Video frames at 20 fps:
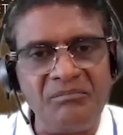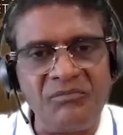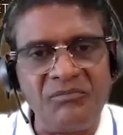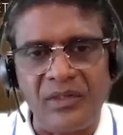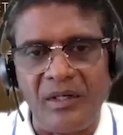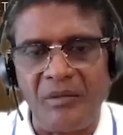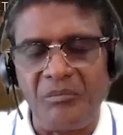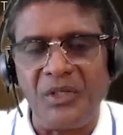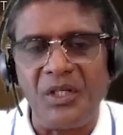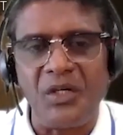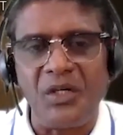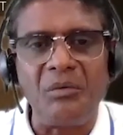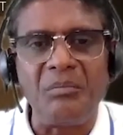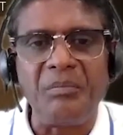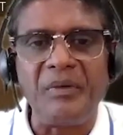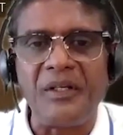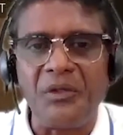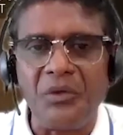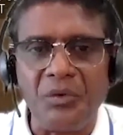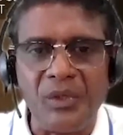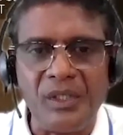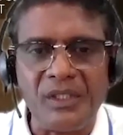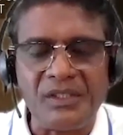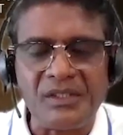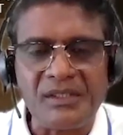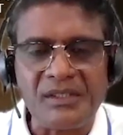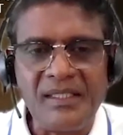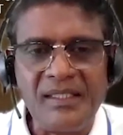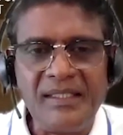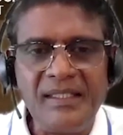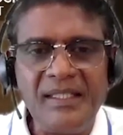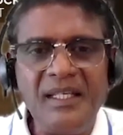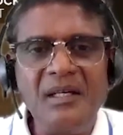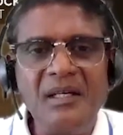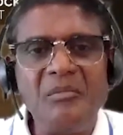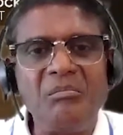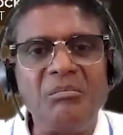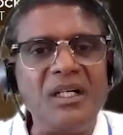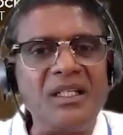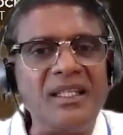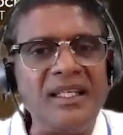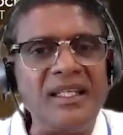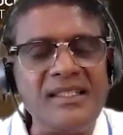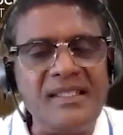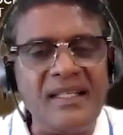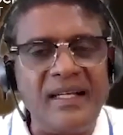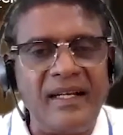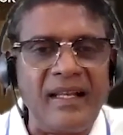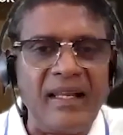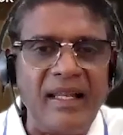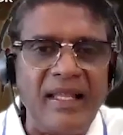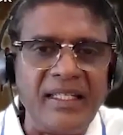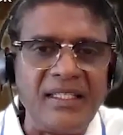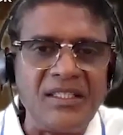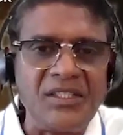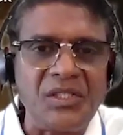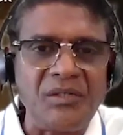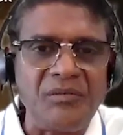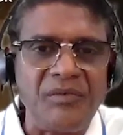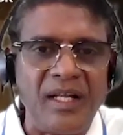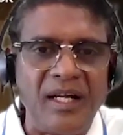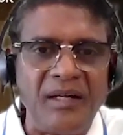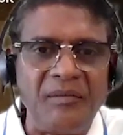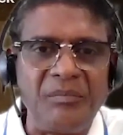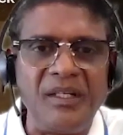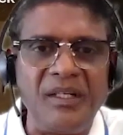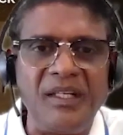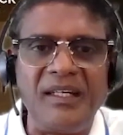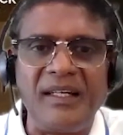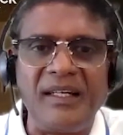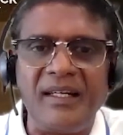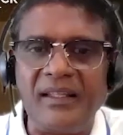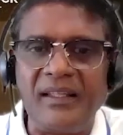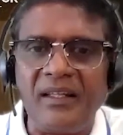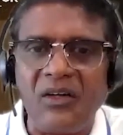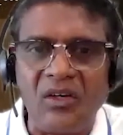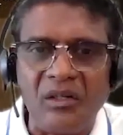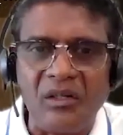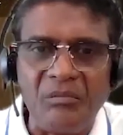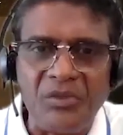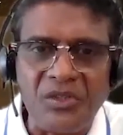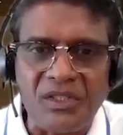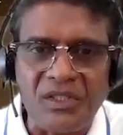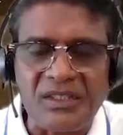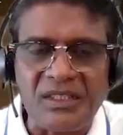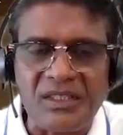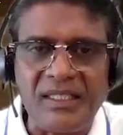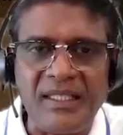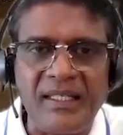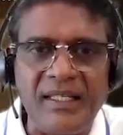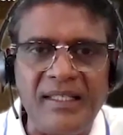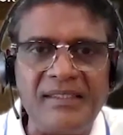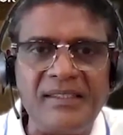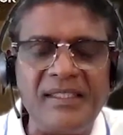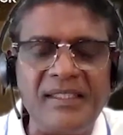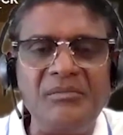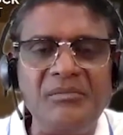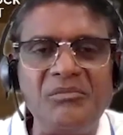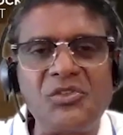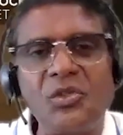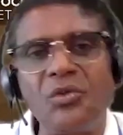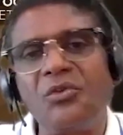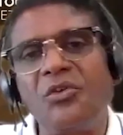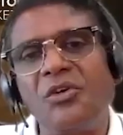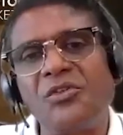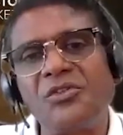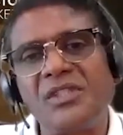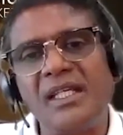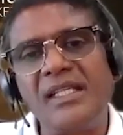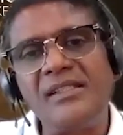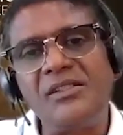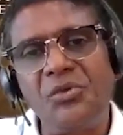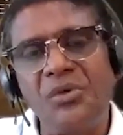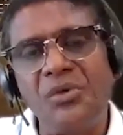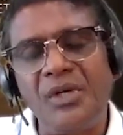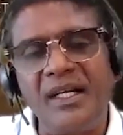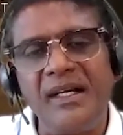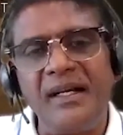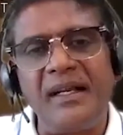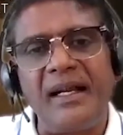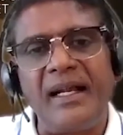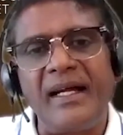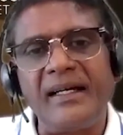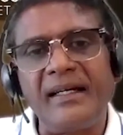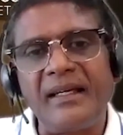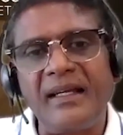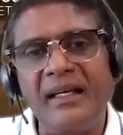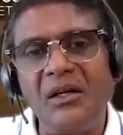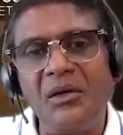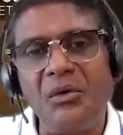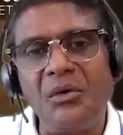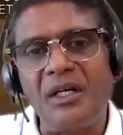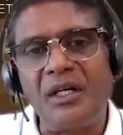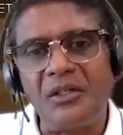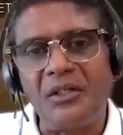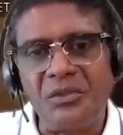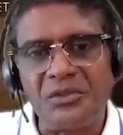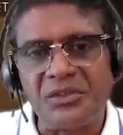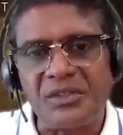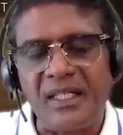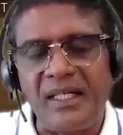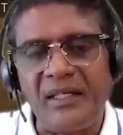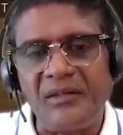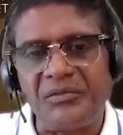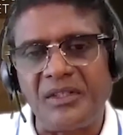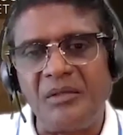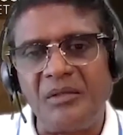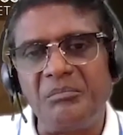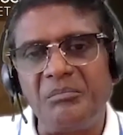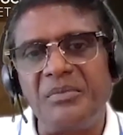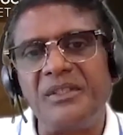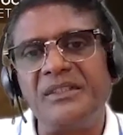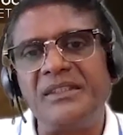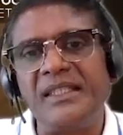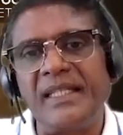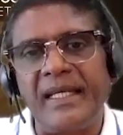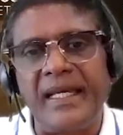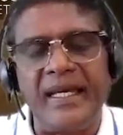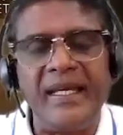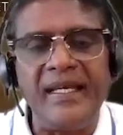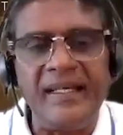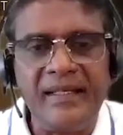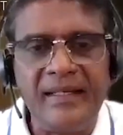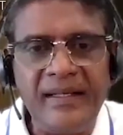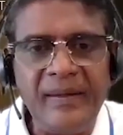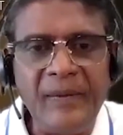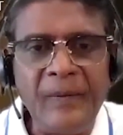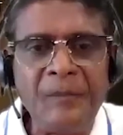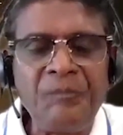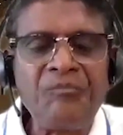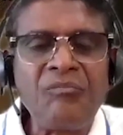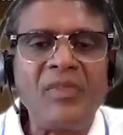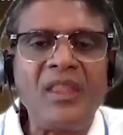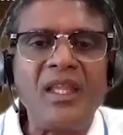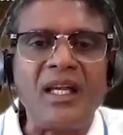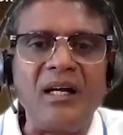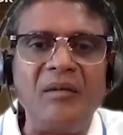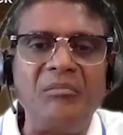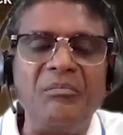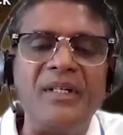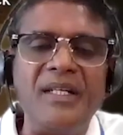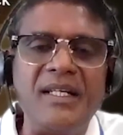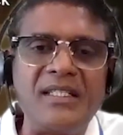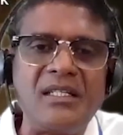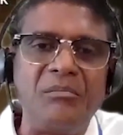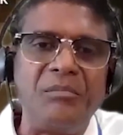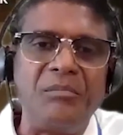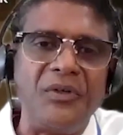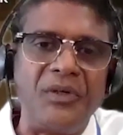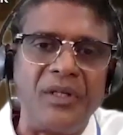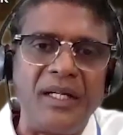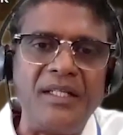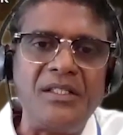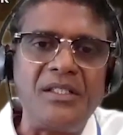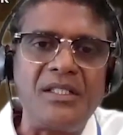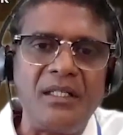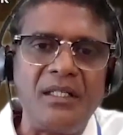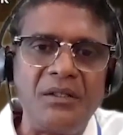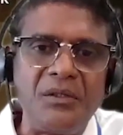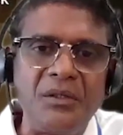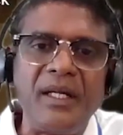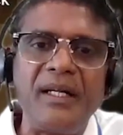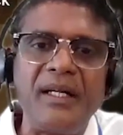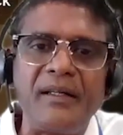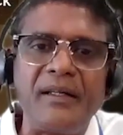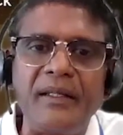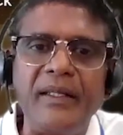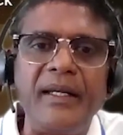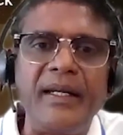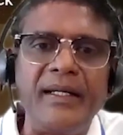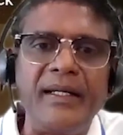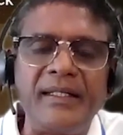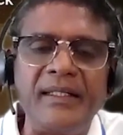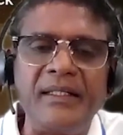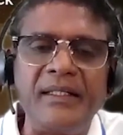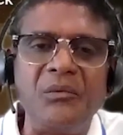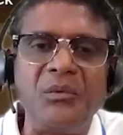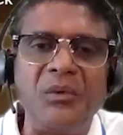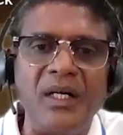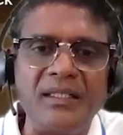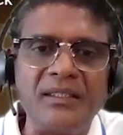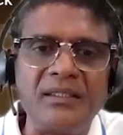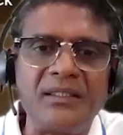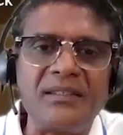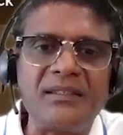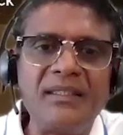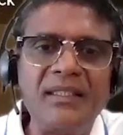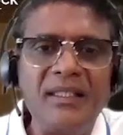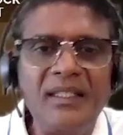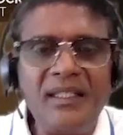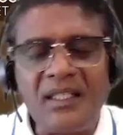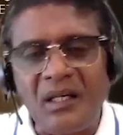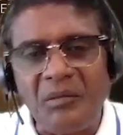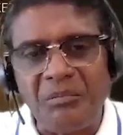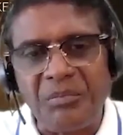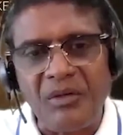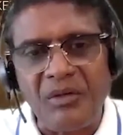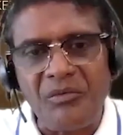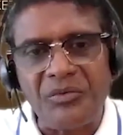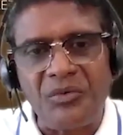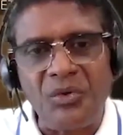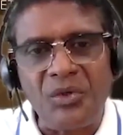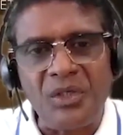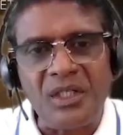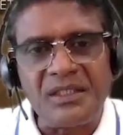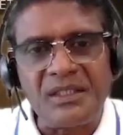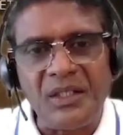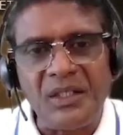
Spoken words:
from Europe and US. But there's an underlying shift happening and the order book is increasing. So those things you can track and look at those kind of companies. Again, the company has a potential to get re-rated once, a couple of quarters